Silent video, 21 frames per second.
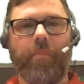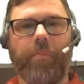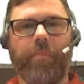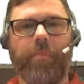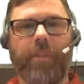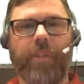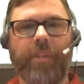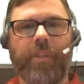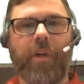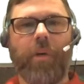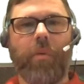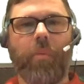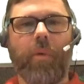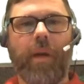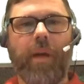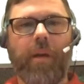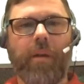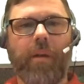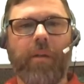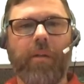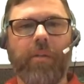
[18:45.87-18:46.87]
Cisco
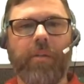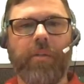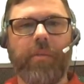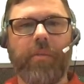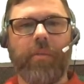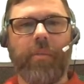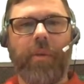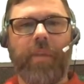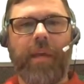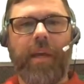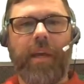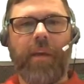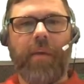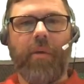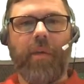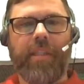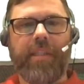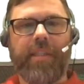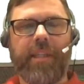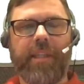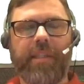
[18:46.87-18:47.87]
routers with
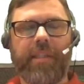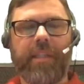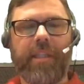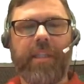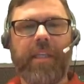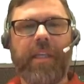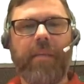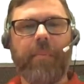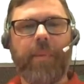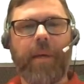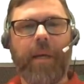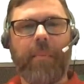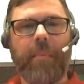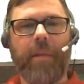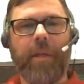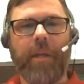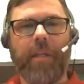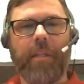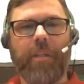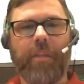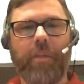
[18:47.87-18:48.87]
iOS XE.
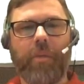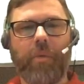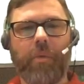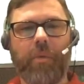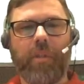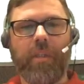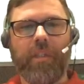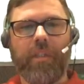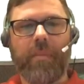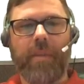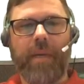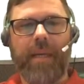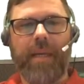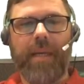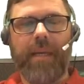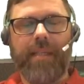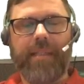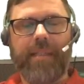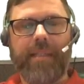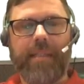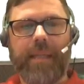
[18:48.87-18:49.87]
Pipeline 2 is my
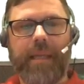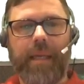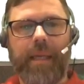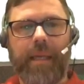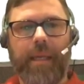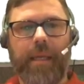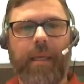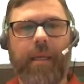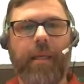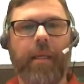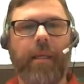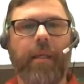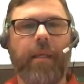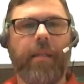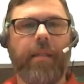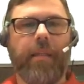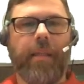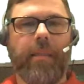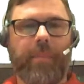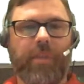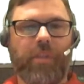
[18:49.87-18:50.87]
ACI
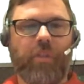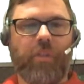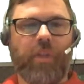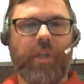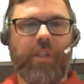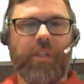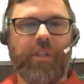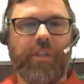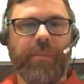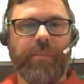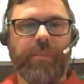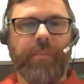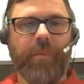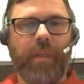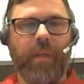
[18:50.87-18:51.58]
demonstration.